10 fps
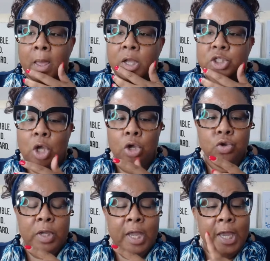So you
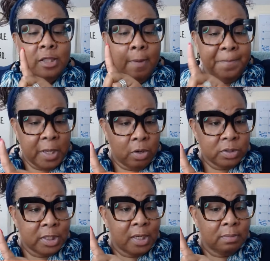can either build
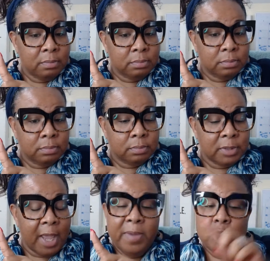it.
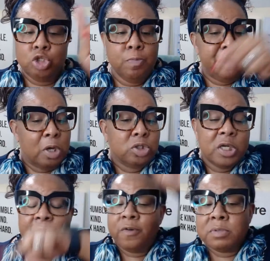That means you building
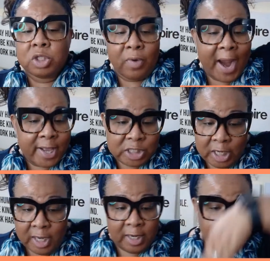it from scratch,
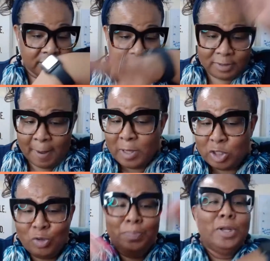honey. That means
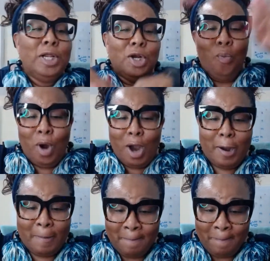you put in the
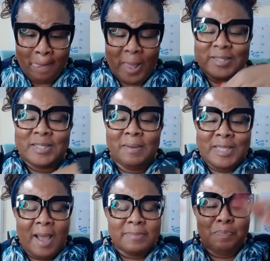work. And
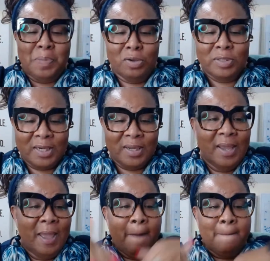sometimes building it
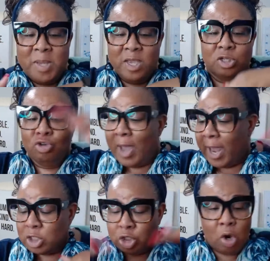means you got
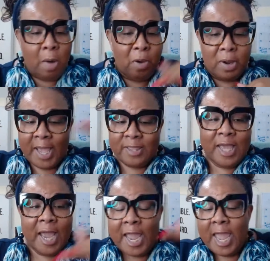to show up on that
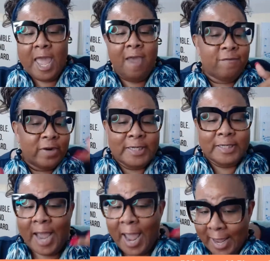thing every
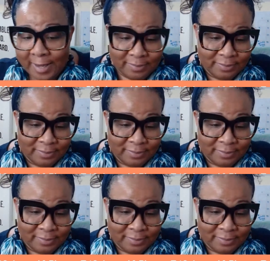day.